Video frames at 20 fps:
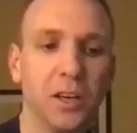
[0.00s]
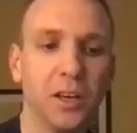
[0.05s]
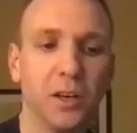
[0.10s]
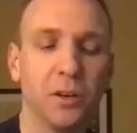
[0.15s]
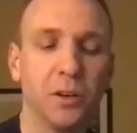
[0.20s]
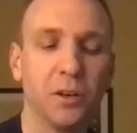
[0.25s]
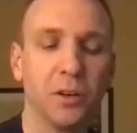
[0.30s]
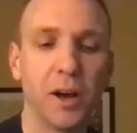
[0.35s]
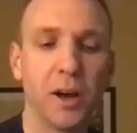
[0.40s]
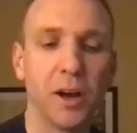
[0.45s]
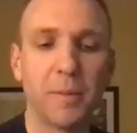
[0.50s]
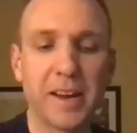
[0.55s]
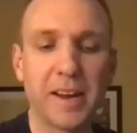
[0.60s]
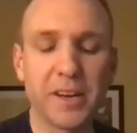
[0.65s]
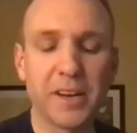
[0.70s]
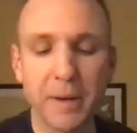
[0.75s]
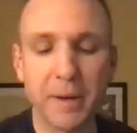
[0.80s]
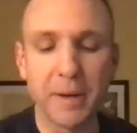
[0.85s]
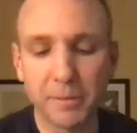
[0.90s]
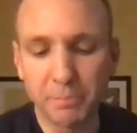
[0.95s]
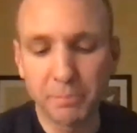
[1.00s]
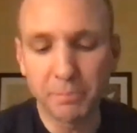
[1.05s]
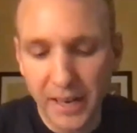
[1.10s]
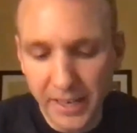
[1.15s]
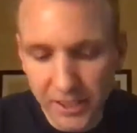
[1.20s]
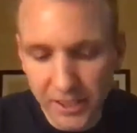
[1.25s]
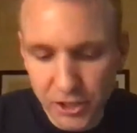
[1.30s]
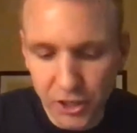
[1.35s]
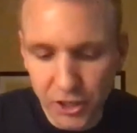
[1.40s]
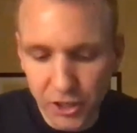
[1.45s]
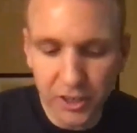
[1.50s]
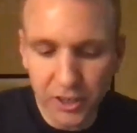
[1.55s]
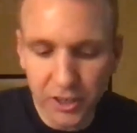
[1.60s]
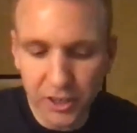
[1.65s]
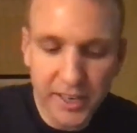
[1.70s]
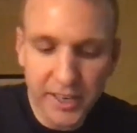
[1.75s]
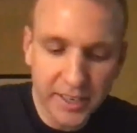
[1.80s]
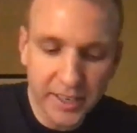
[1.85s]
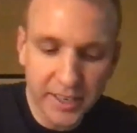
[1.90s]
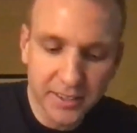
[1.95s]
Well, my you know my my journey
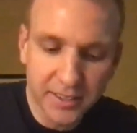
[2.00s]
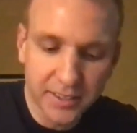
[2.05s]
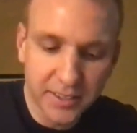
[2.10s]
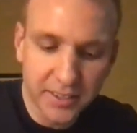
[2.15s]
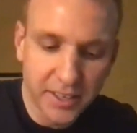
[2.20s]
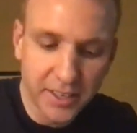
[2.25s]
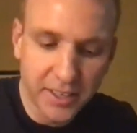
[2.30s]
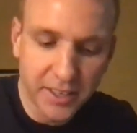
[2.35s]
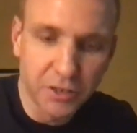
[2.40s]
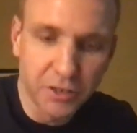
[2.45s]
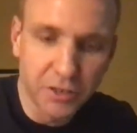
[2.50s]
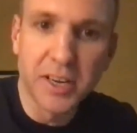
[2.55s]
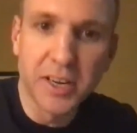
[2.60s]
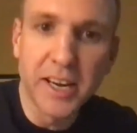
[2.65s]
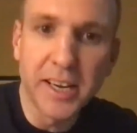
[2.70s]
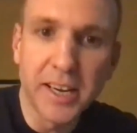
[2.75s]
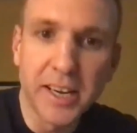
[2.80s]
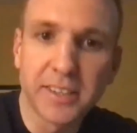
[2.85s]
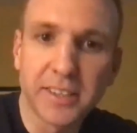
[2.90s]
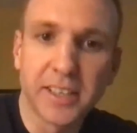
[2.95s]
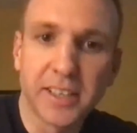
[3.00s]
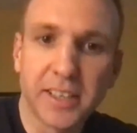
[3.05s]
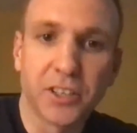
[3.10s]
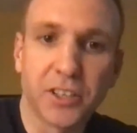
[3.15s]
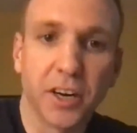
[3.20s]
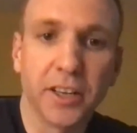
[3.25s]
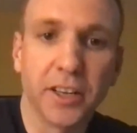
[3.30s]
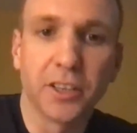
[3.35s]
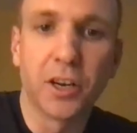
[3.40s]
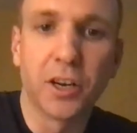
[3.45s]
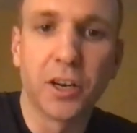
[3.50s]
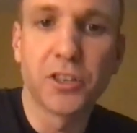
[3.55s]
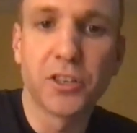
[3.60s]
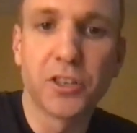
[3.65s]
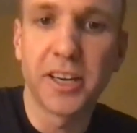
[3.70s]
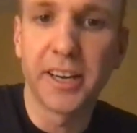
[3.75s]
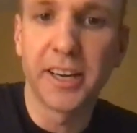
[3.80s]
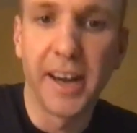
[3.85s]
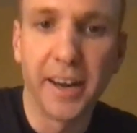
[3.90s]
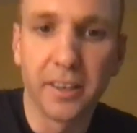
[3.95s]
is is unique because I started coaching
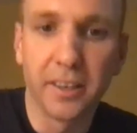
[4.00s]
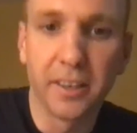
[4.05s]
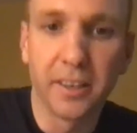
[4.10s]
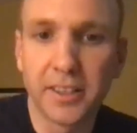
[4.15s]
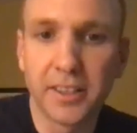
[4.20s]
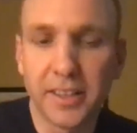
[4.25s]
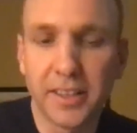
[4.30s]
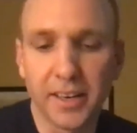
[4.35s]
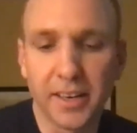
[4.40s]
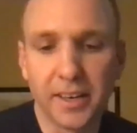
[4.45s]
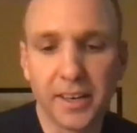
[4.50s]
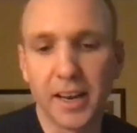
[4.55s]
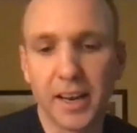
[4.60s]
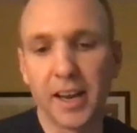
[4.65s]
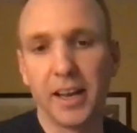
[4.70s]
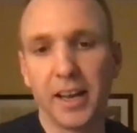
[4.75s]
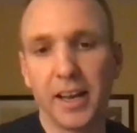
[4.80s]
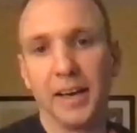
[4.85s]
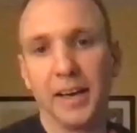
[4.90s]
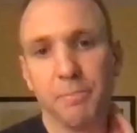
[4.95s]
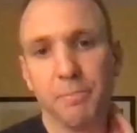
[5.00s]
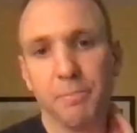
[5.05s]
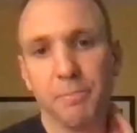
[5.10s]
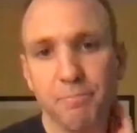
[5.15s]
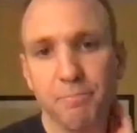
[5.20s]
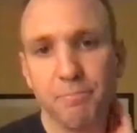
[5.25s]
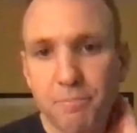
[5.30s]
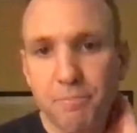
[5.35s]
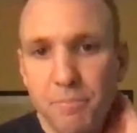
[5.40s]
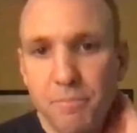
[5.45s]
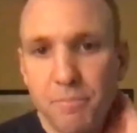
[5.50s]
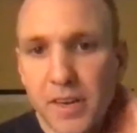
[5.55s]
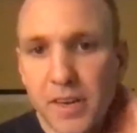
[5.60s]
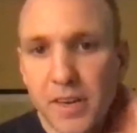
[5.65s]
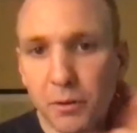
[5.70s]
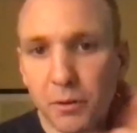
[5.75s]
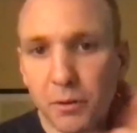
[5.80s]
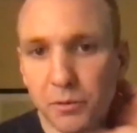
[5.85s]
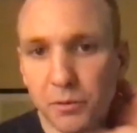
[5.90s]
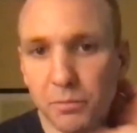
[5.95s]
in Ireland, and um, you know
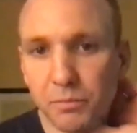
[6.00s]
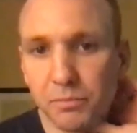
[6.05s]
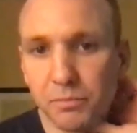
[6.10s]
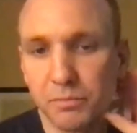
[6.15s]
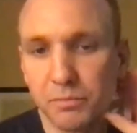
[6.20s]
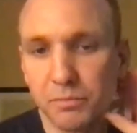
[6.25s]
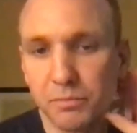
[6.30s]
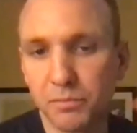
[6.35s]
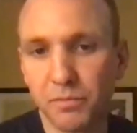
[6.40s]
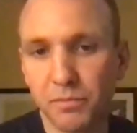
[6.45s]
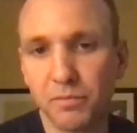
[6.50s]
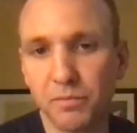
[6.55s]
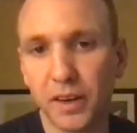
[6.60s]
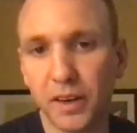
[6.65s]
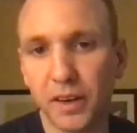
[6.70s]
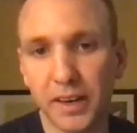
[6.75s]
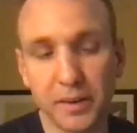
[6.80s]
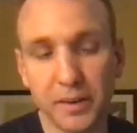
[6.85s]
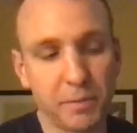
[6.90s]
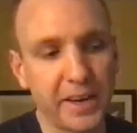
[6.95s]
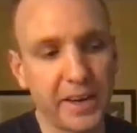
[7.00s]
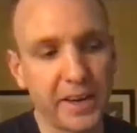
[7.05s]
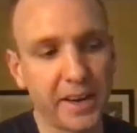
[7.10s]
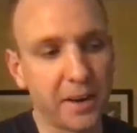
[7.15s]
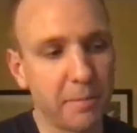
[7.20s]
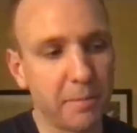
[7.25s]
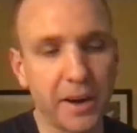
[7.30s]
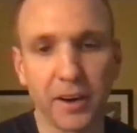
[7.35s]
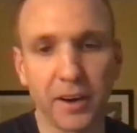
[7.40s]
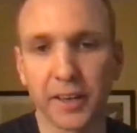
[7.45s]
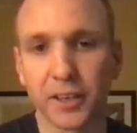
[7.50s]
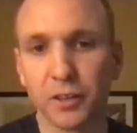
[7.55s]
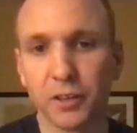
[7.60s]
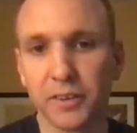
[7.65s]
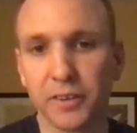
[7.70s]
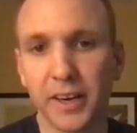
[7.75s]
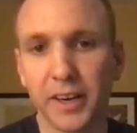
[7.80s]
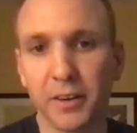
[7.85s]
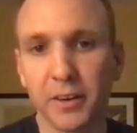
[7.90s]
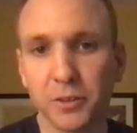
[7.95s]
was very being an American over
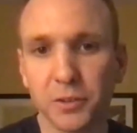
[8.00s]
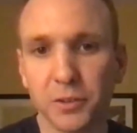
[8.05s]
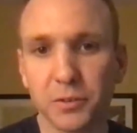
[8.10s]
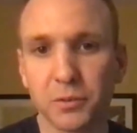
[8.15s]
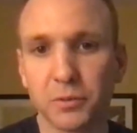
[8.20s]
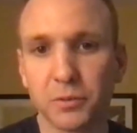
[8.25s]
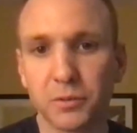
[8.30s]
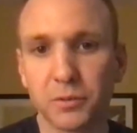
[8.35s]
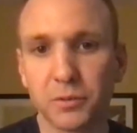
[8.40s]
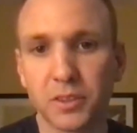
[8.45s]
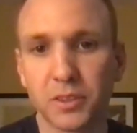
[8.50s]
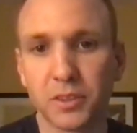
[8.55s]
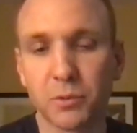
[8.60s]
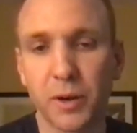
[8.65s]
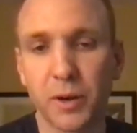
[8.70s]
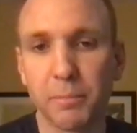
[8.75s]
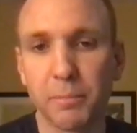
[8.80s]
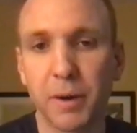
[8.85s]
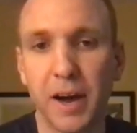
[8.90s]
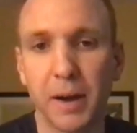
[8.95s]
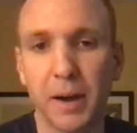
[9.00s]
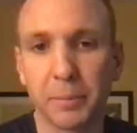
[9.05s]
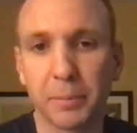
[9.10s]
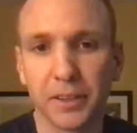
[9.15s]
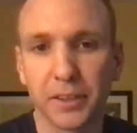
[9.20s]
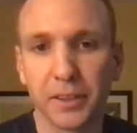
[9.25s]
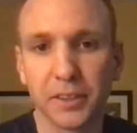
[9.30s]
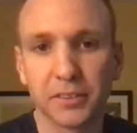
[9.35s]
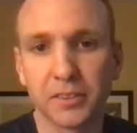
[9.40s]
there was quite popular.